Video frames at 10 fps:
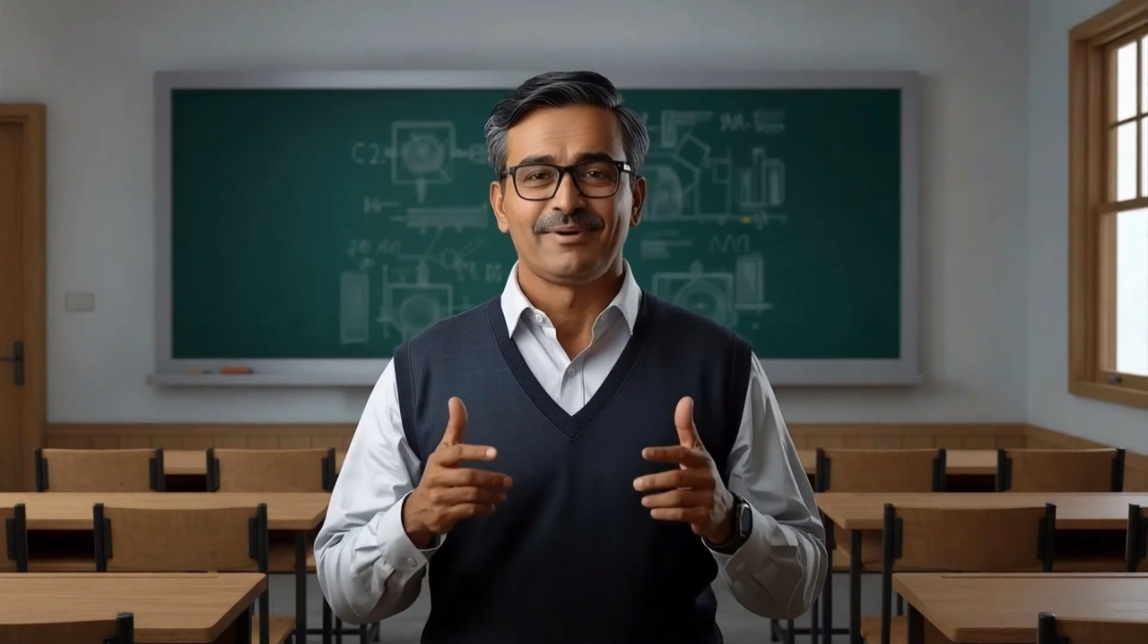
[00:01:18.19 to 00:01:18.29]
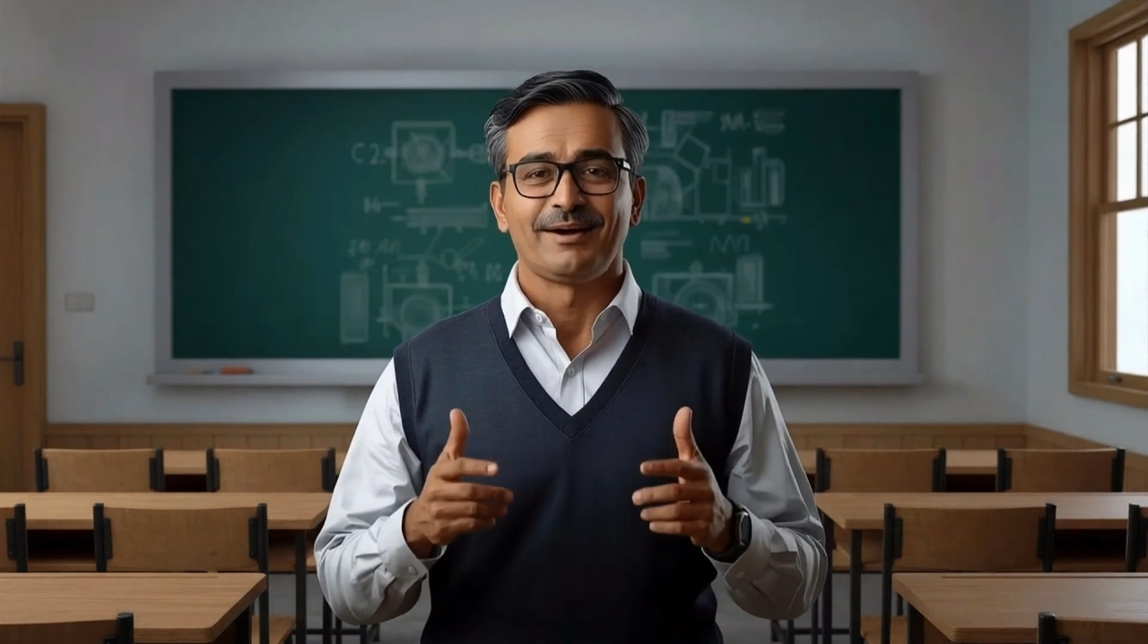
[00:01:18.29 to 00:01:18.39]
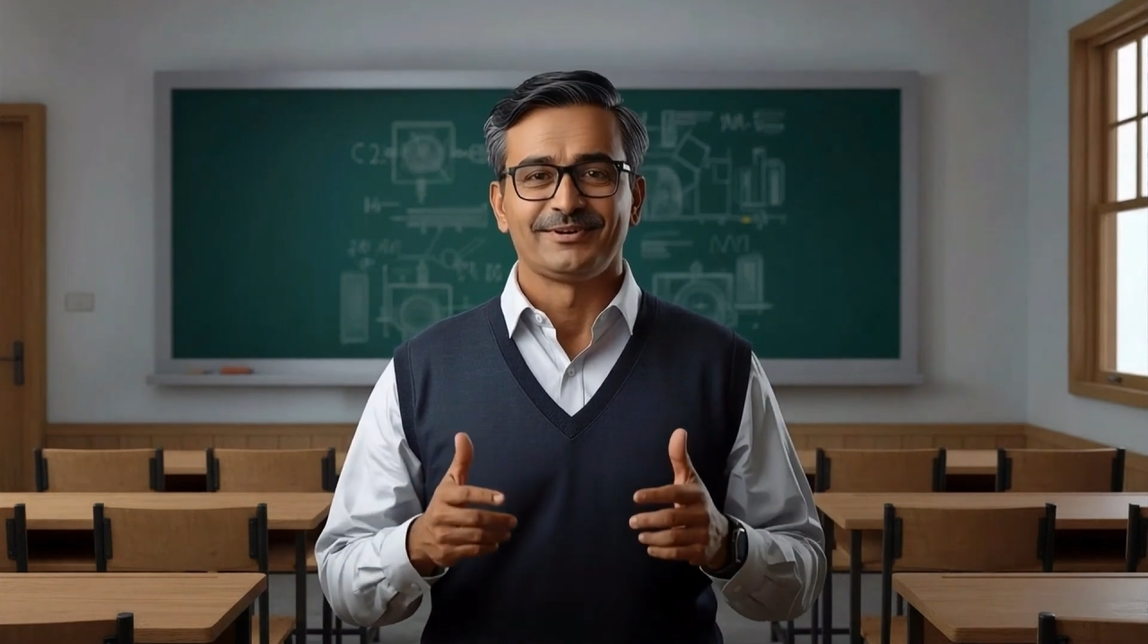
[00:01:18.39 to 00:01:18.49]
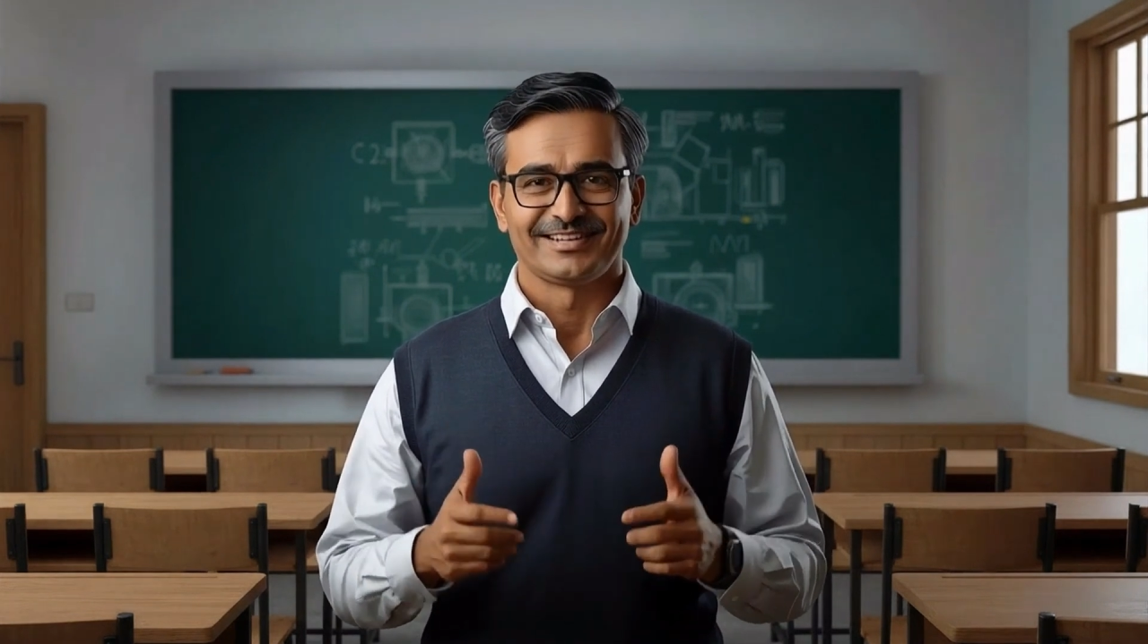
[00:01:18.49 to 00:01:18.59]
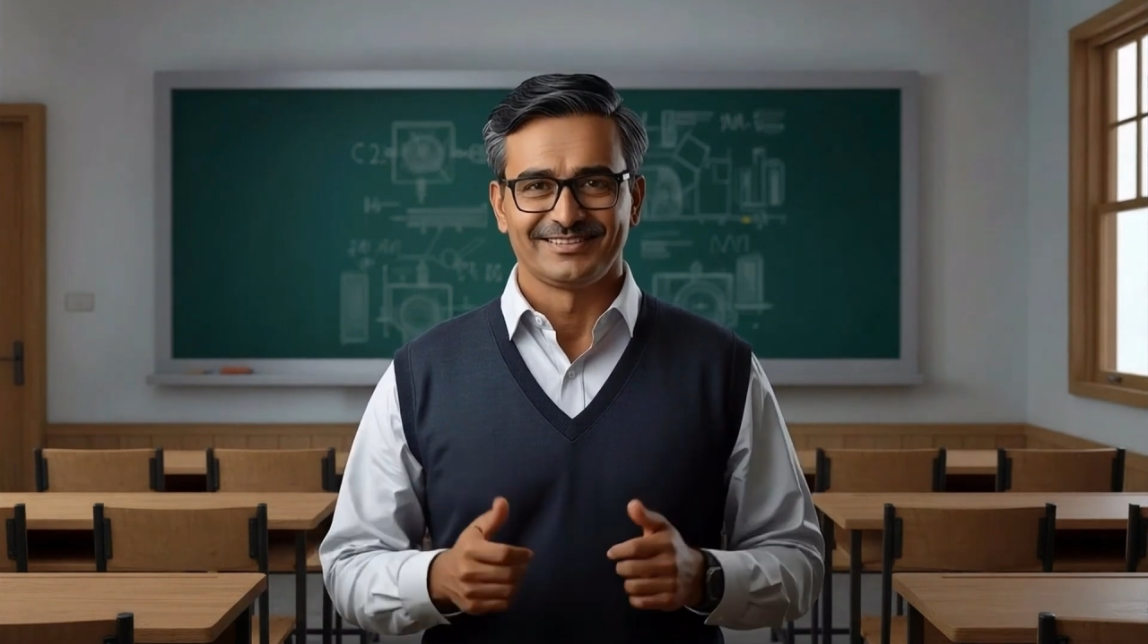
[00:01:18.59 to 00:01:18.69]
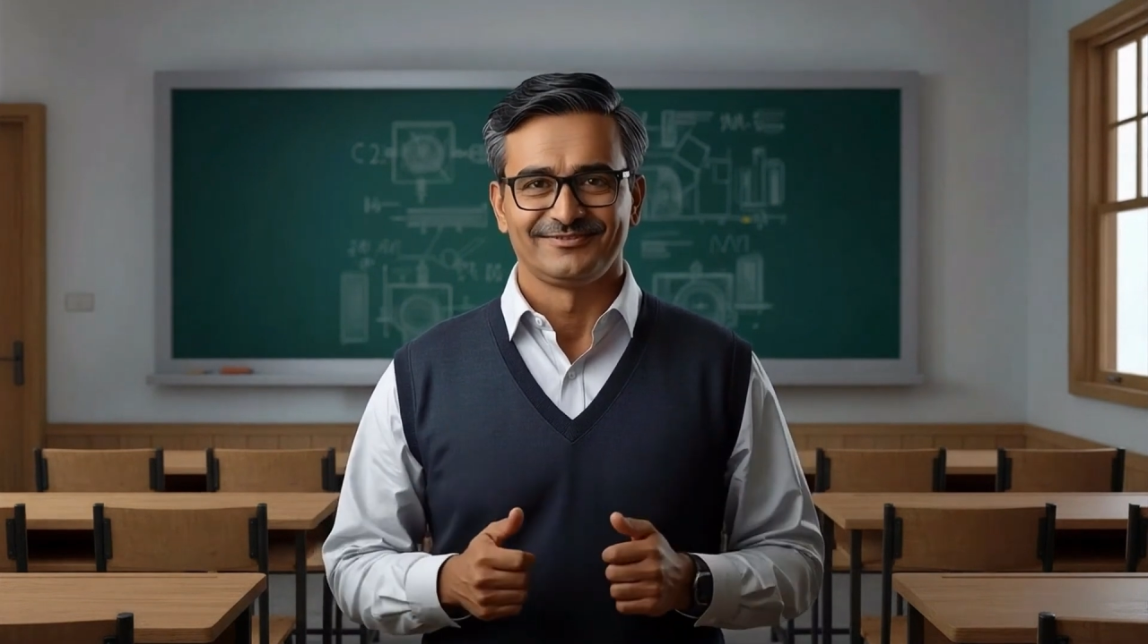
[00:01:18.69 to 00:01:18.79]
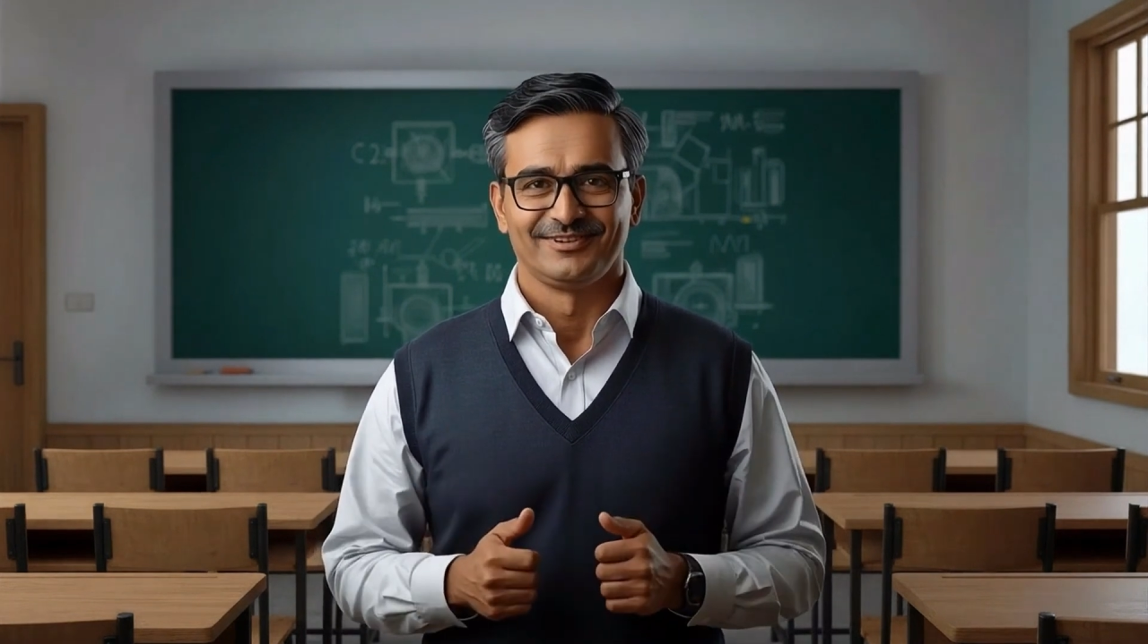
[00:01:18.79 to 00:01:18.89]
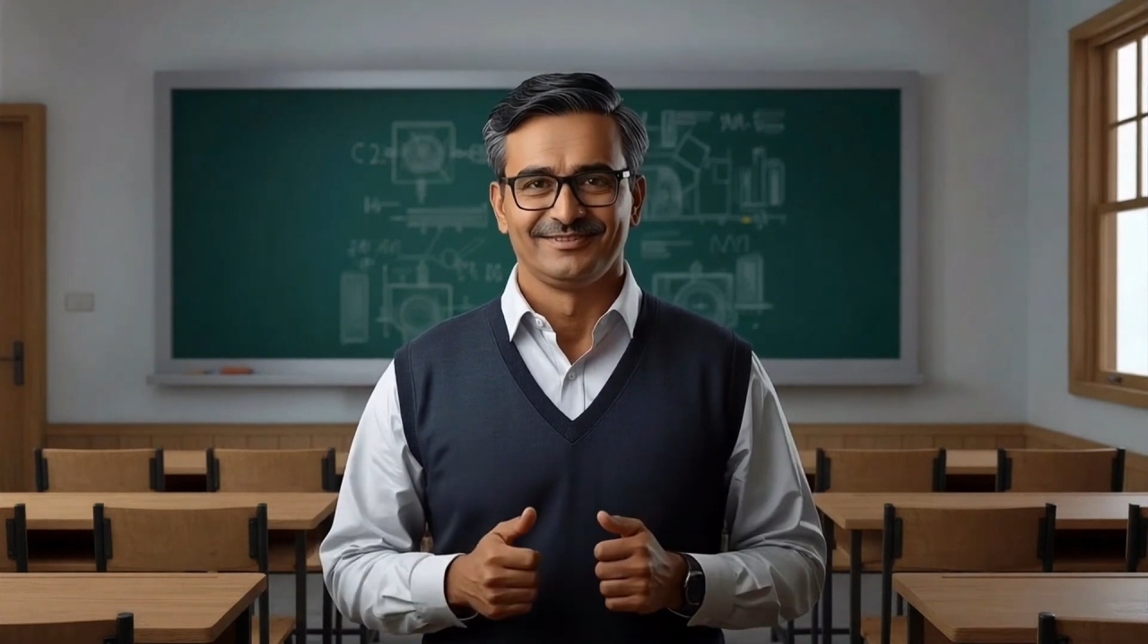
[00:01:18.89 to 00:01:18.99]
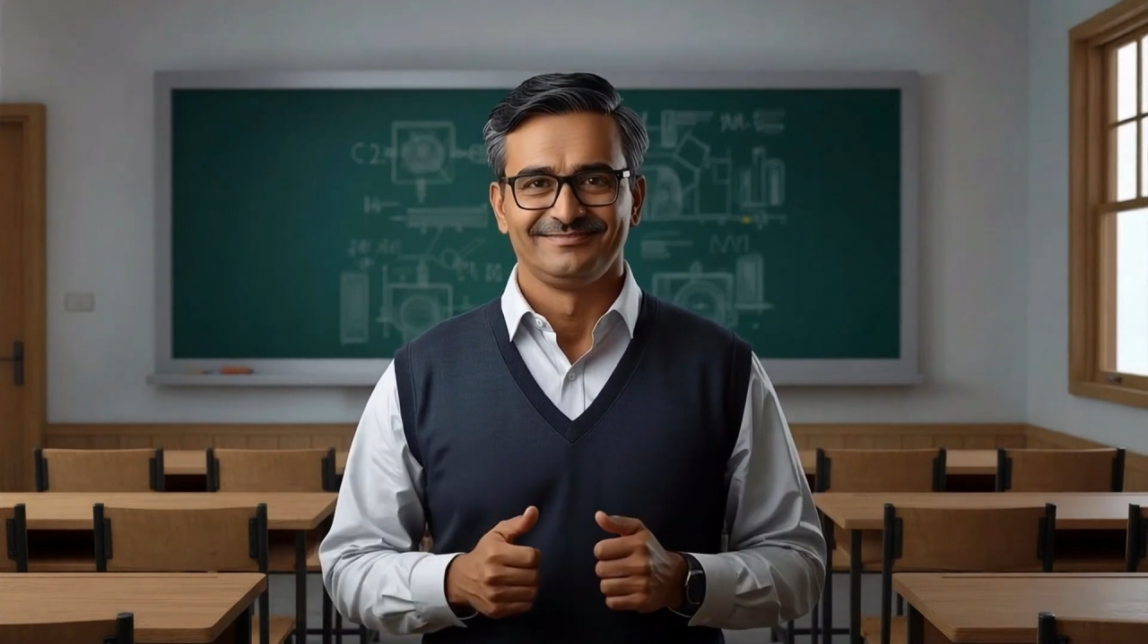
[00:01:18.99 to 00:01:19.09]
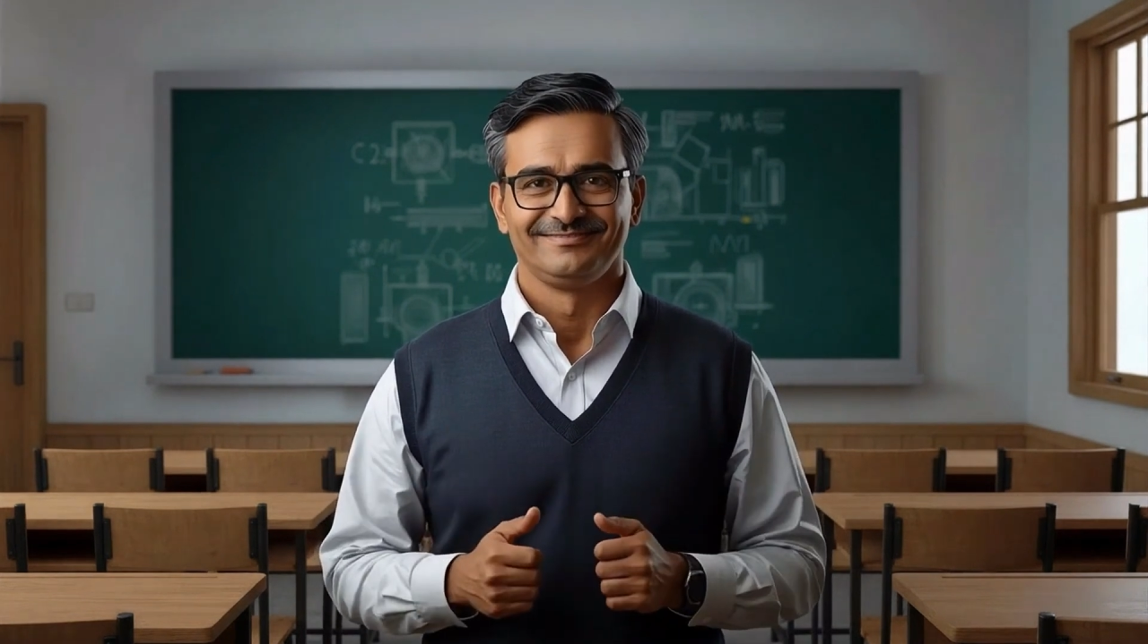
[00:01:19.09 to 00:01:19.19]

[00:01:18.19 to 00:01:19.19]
power transfer.